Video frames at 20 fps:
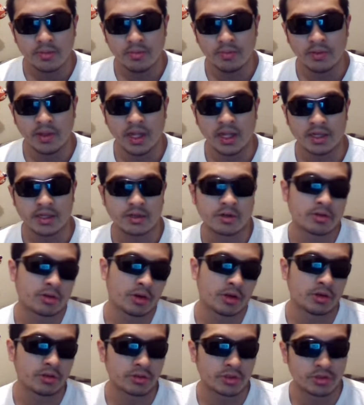Black
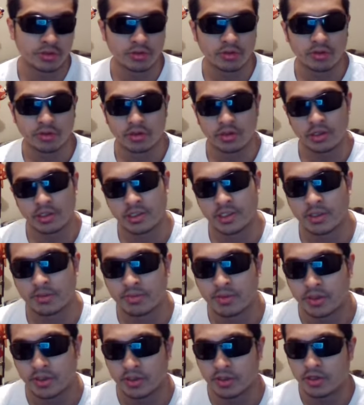Crow jewel or
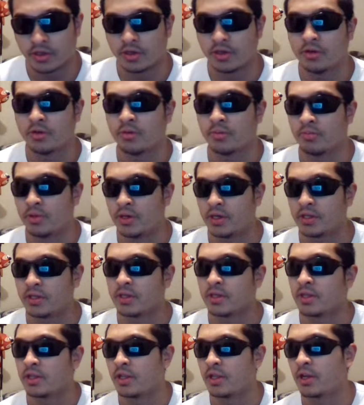something, you know. But
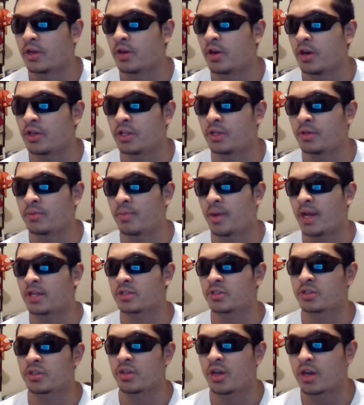later on, he
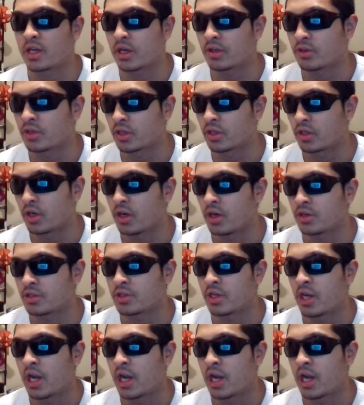managed to knock out the guards.